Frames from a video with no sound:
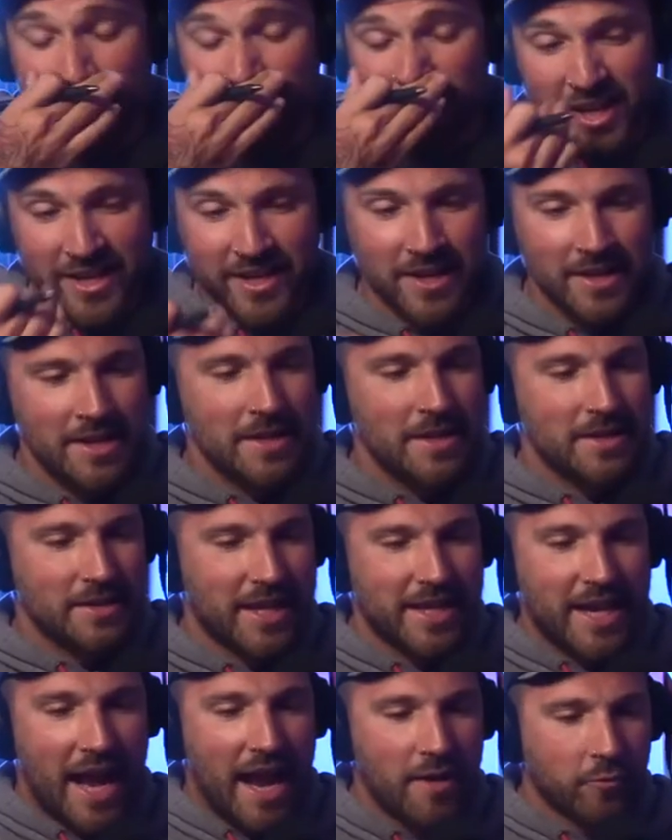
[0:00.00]
Like,
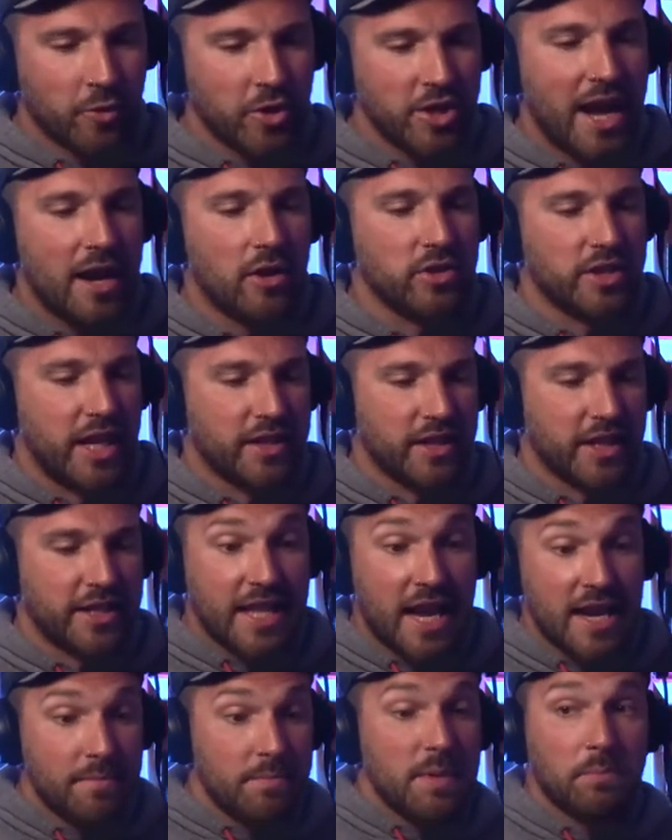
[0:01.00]
like every now and then, like
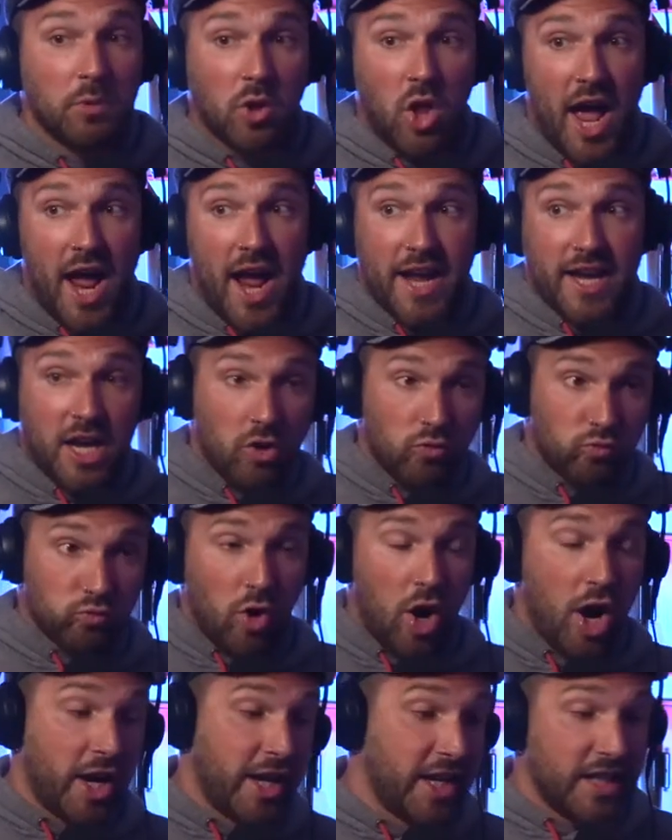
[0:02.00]
they'd be playing and
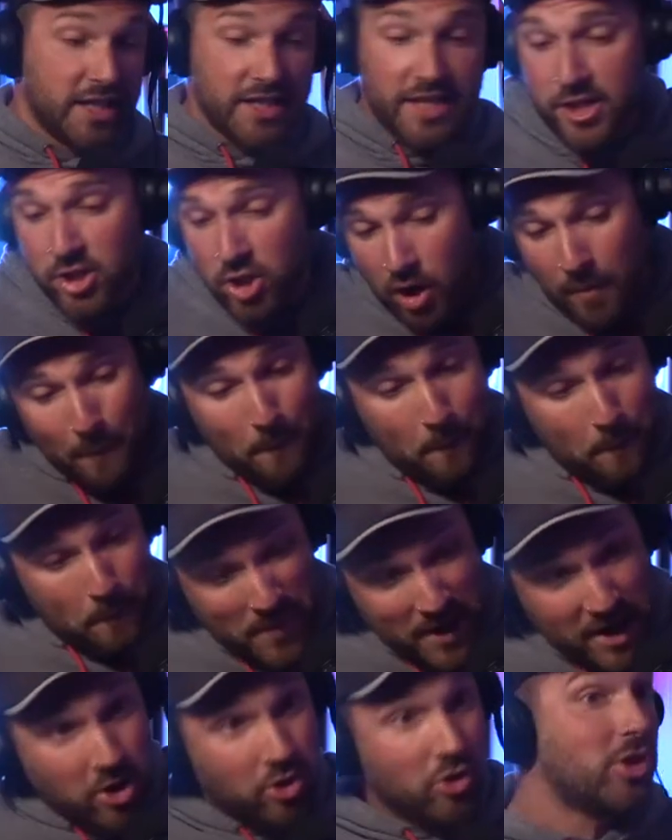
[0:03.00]
running, and they'd come
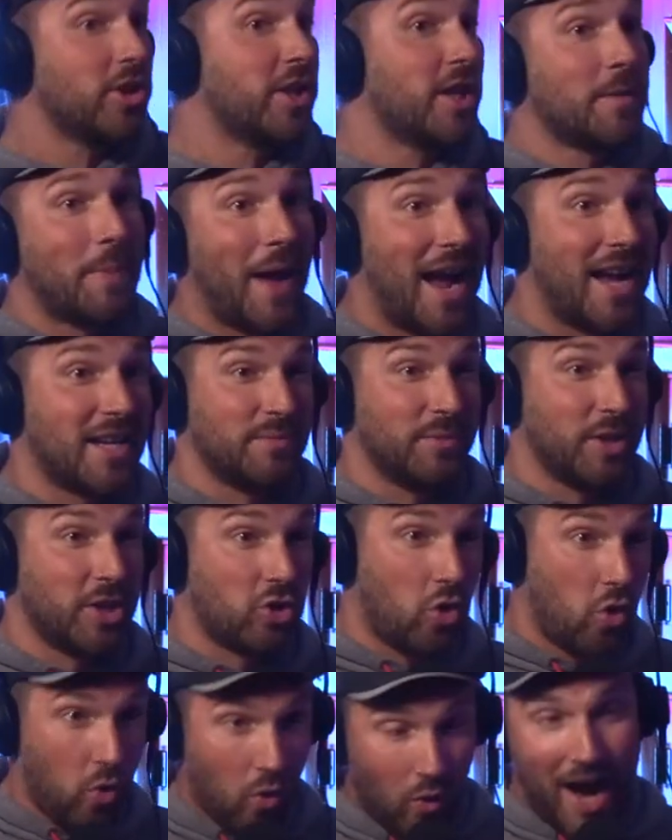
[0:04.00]
barreling past him, like
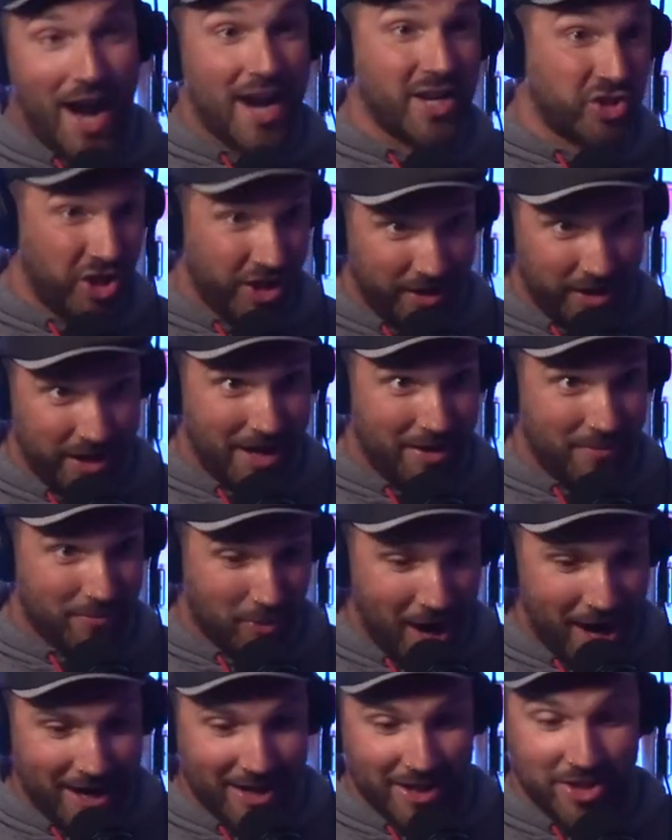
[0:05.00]
crashing him,
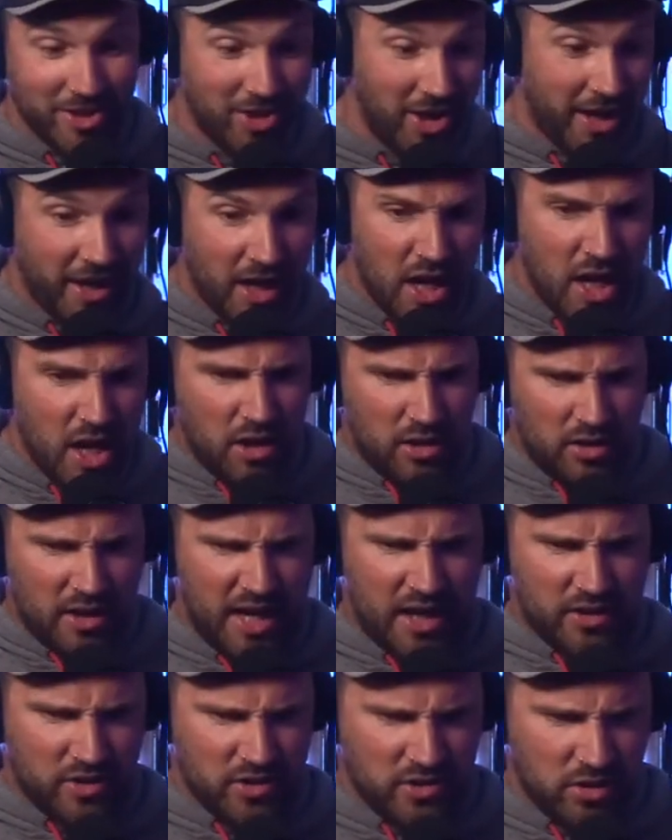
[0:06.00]
right? And he'd like let
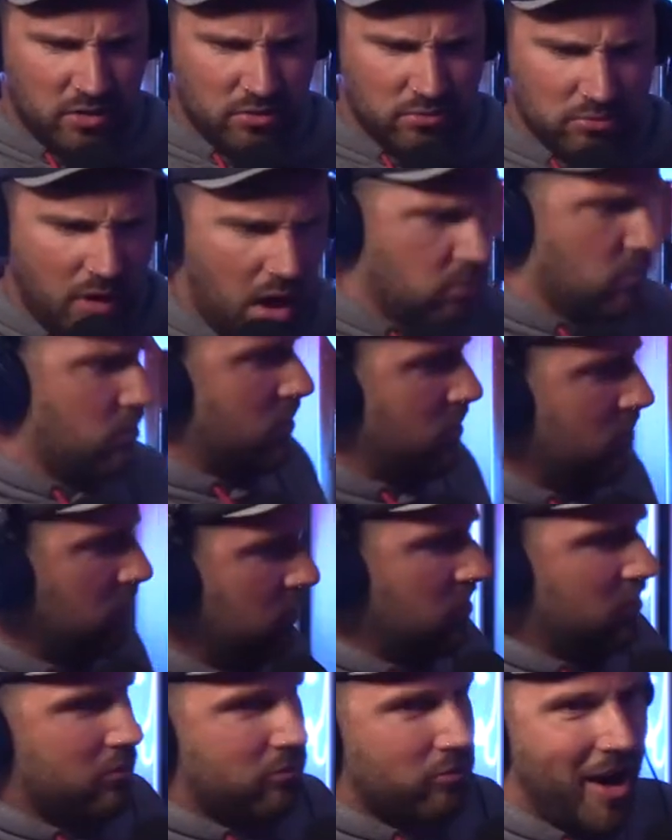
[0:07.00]
out this little
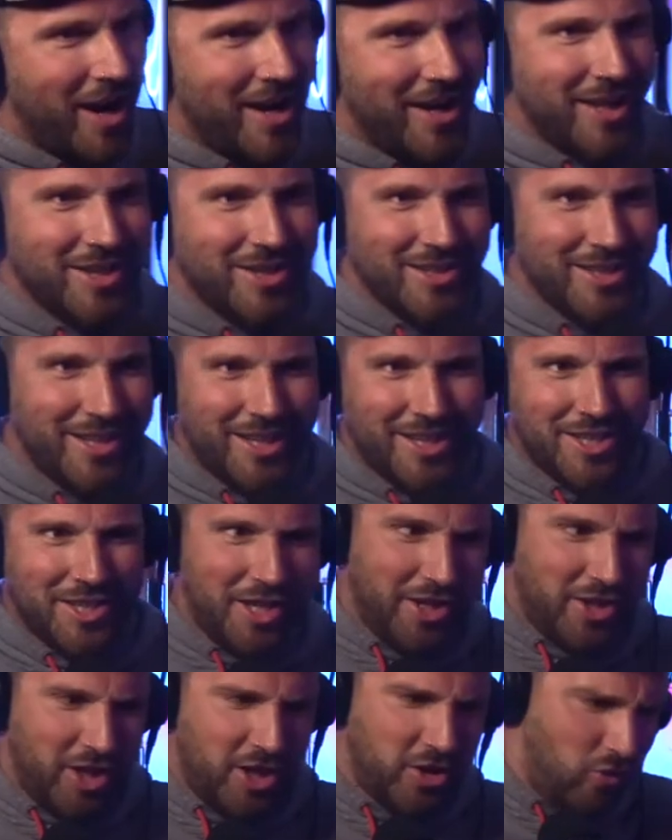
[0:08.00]
right, and like he
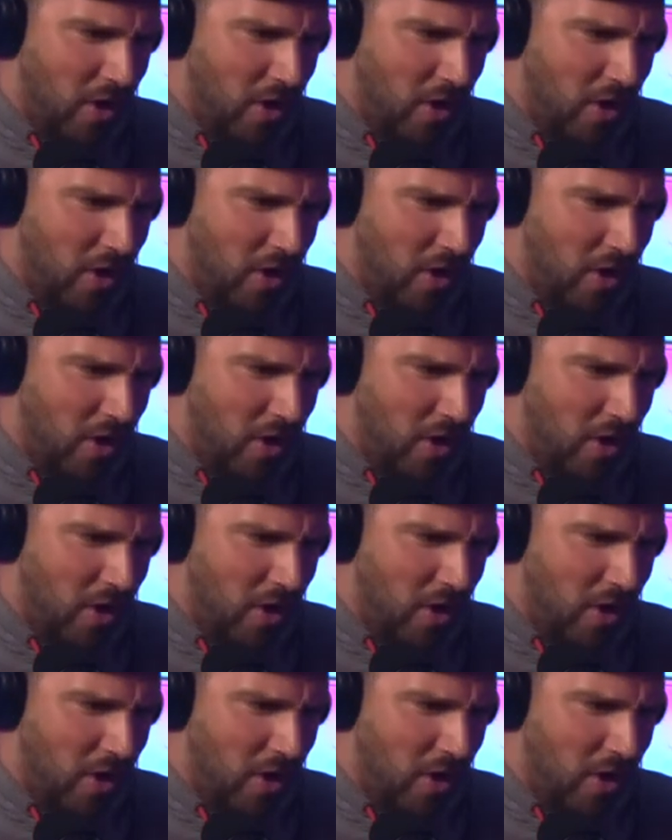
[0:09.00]
like like